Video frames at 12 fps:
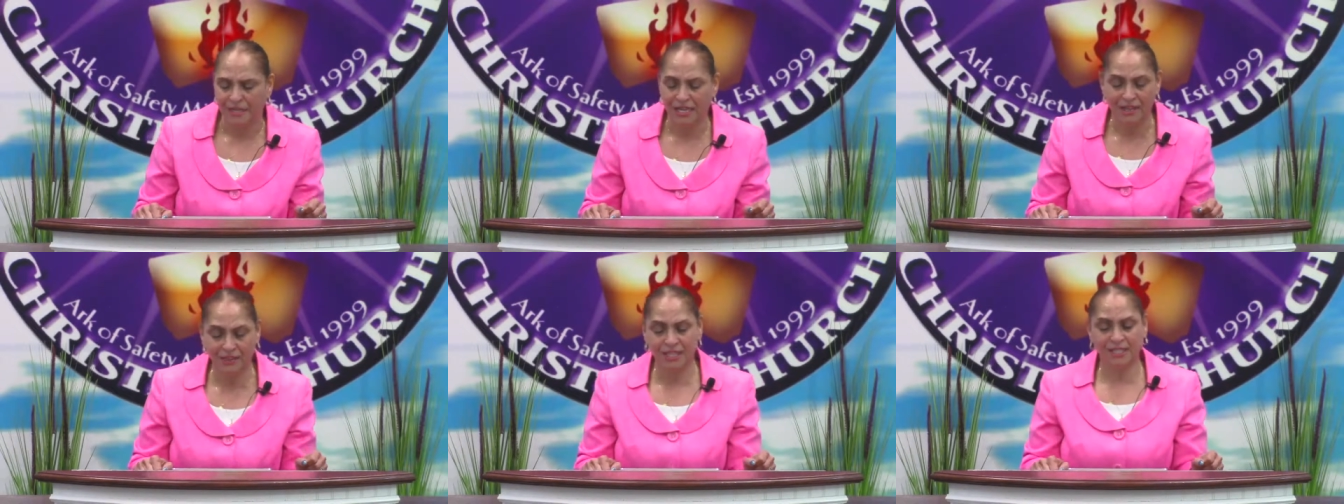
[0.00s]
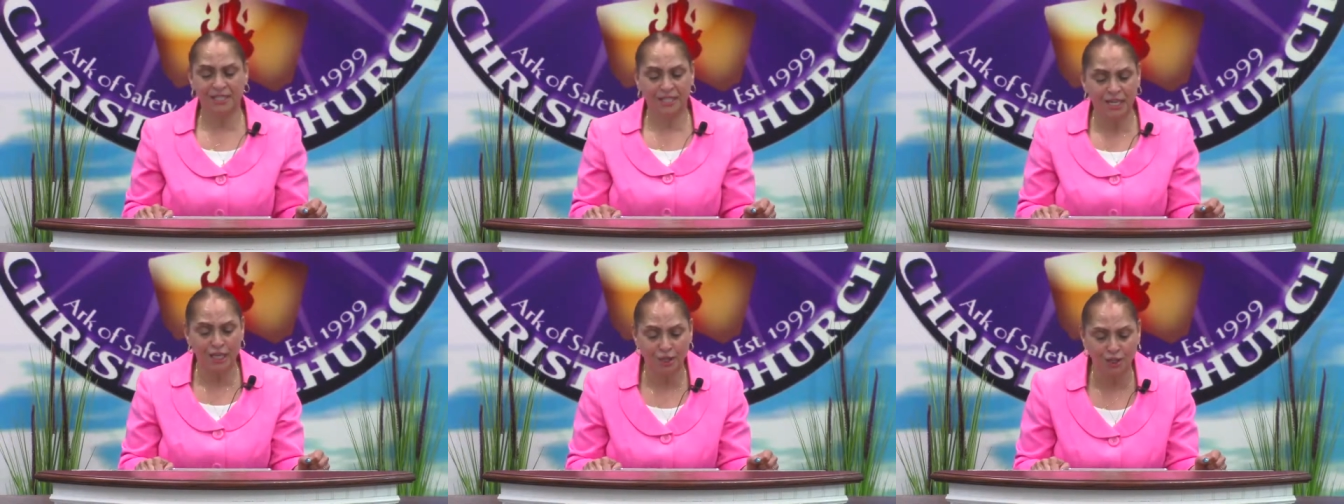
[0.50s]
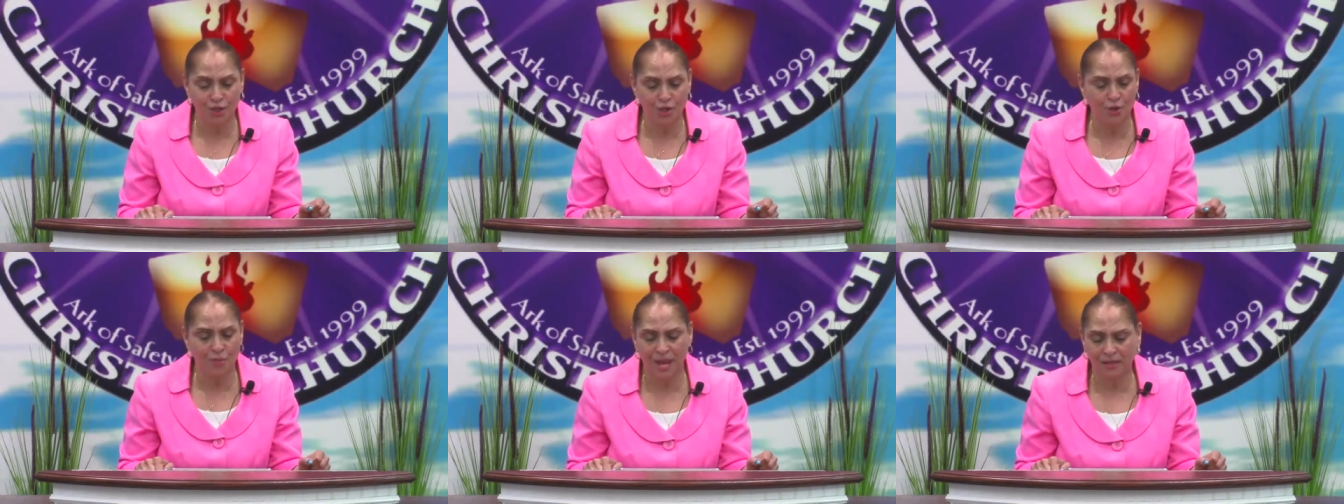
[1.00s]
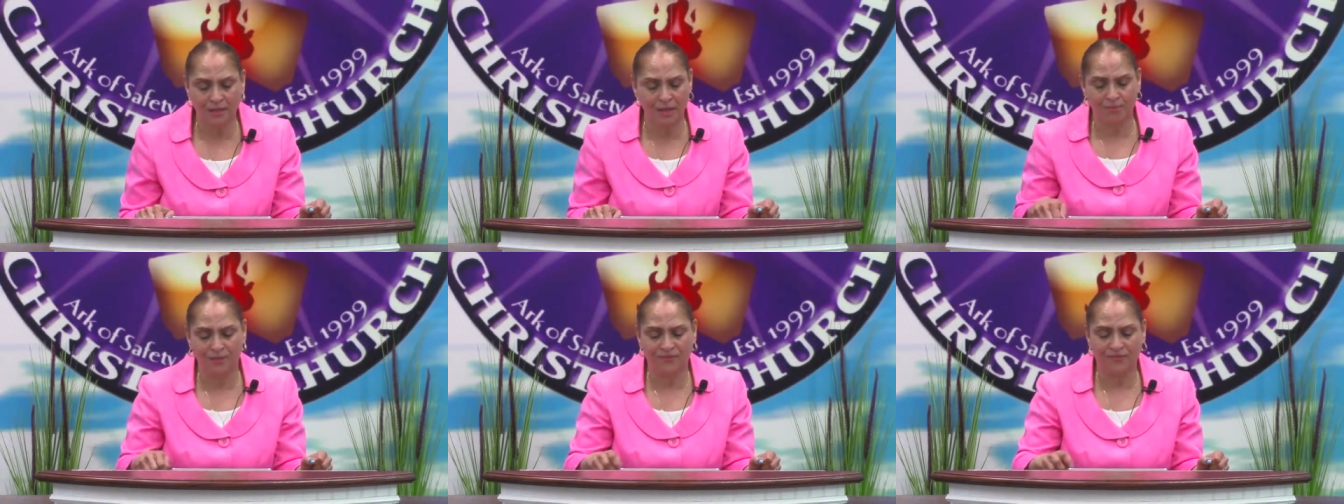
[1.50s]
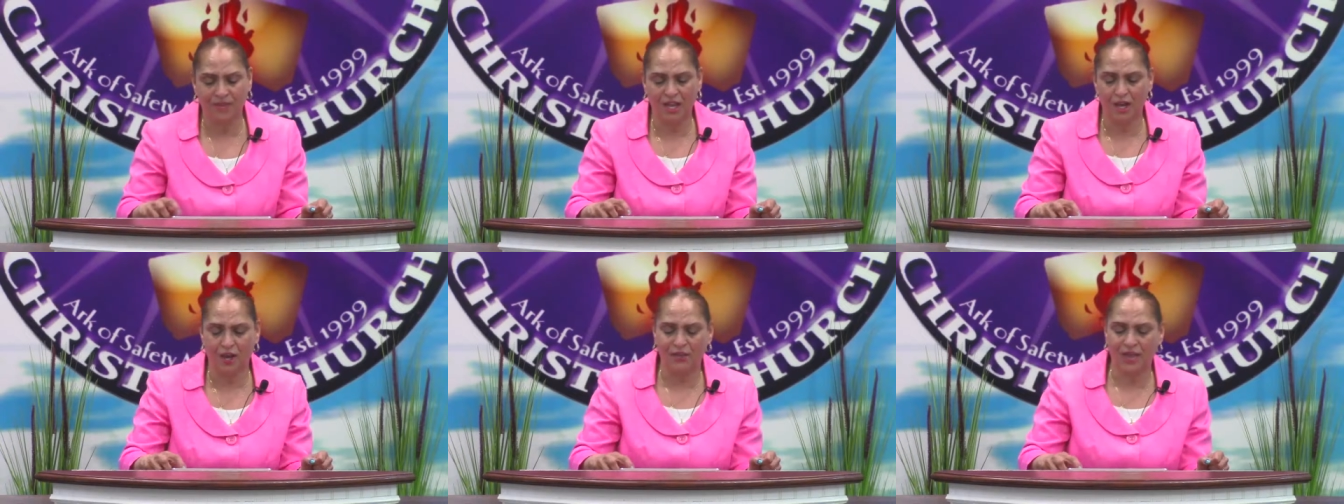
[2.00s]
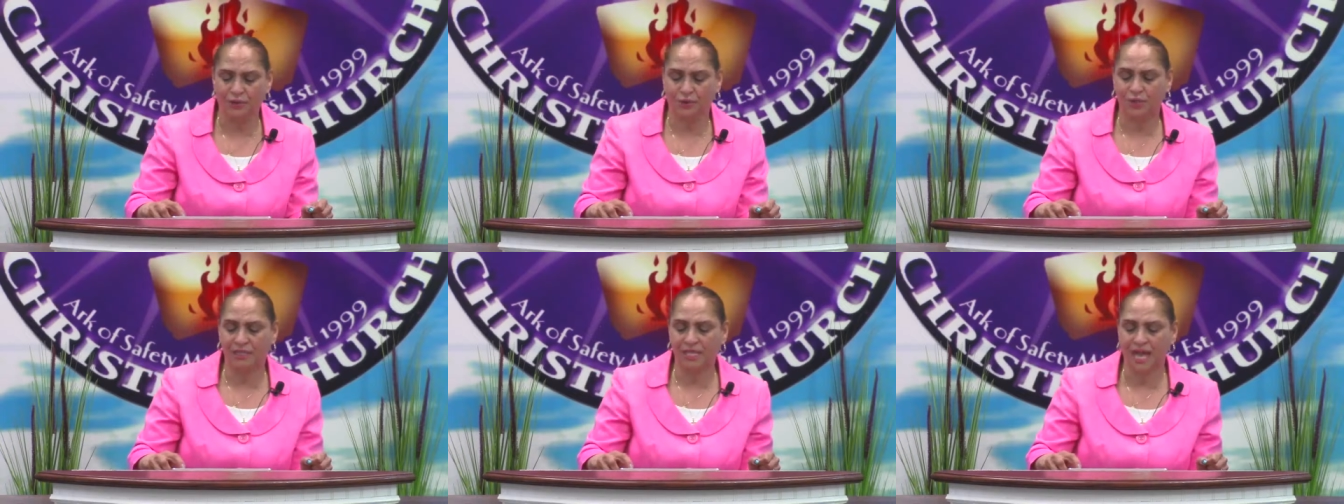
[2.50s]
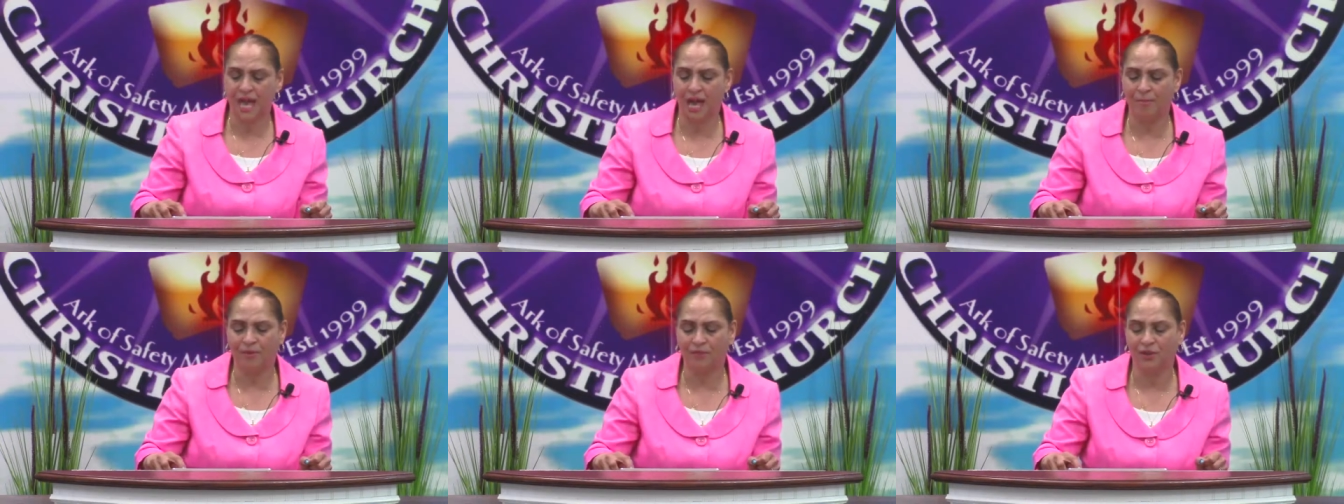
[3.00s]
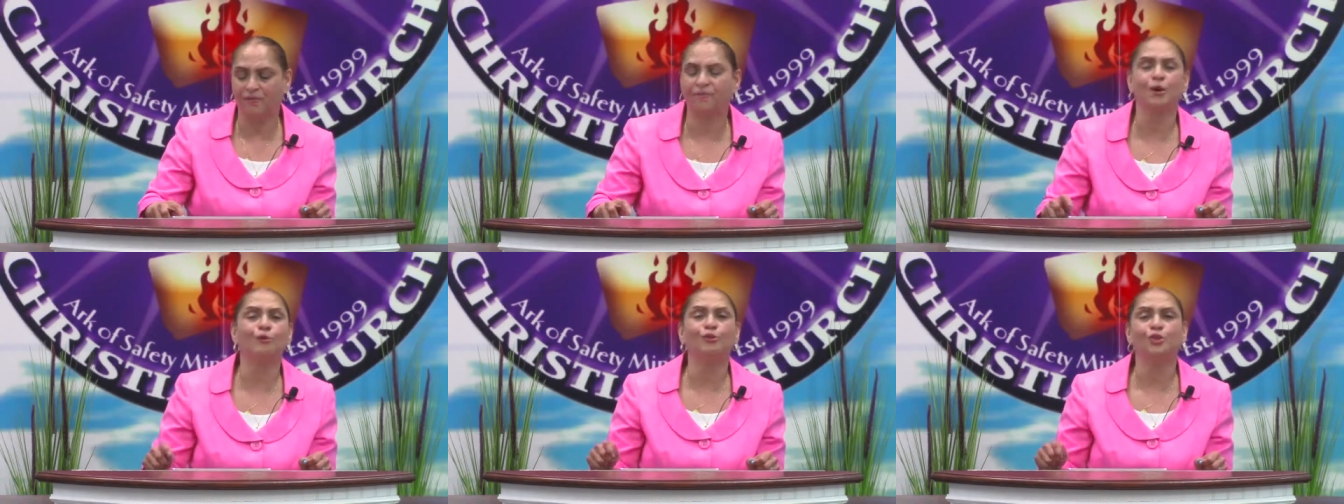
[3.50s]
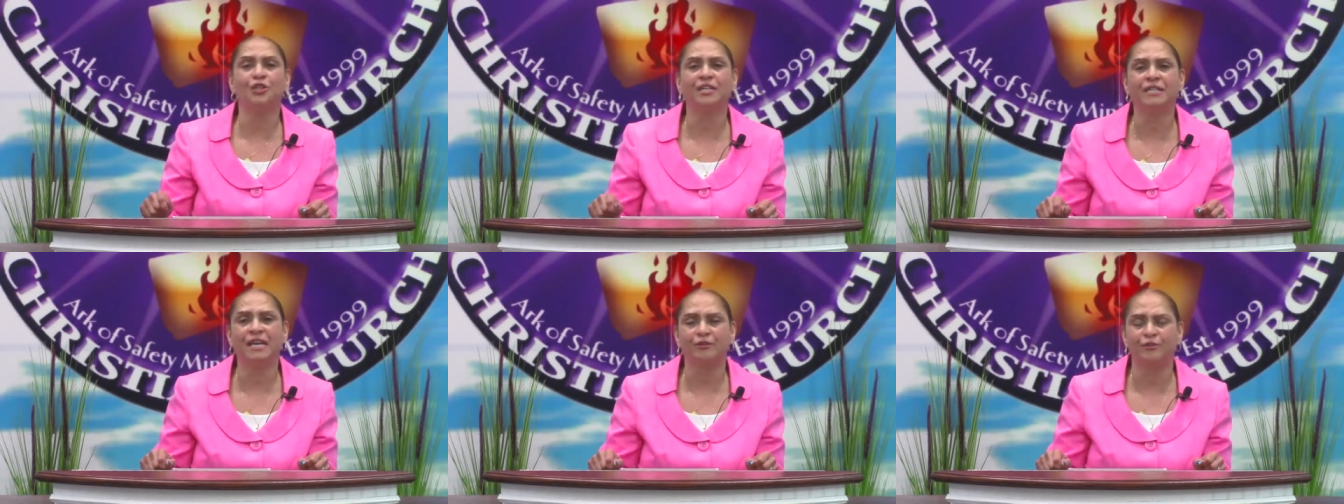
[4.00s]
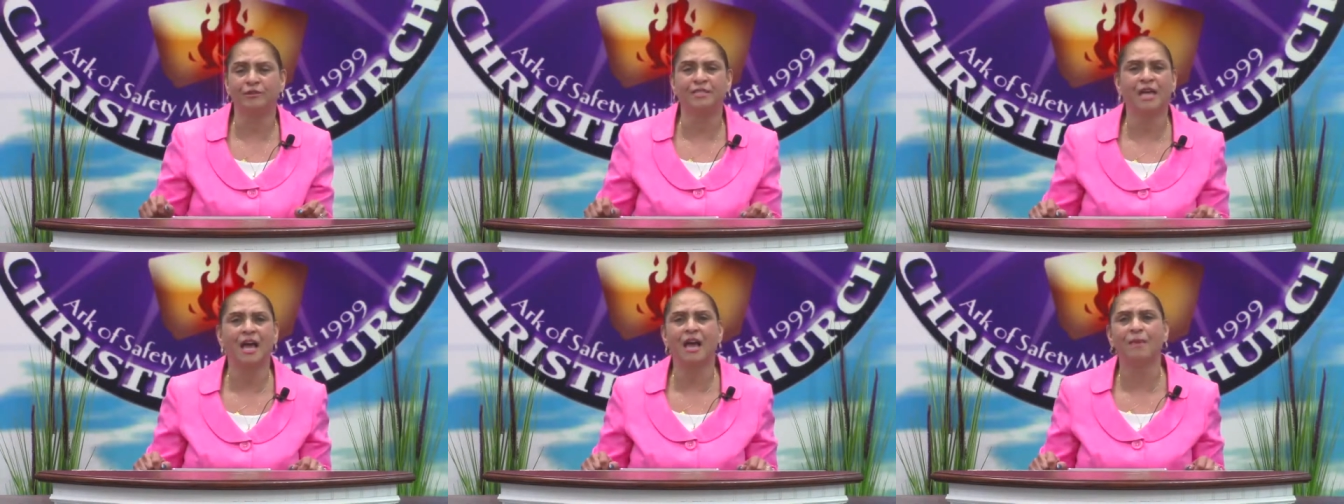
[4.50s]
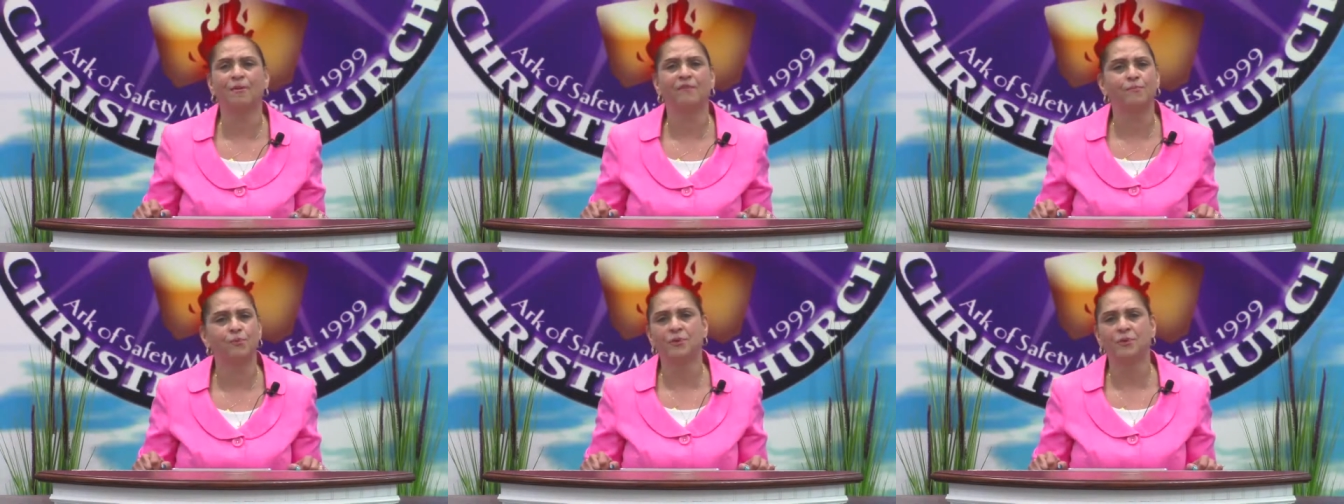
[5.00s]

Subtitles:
In this season, you might come to feel that your time of devotion and your time of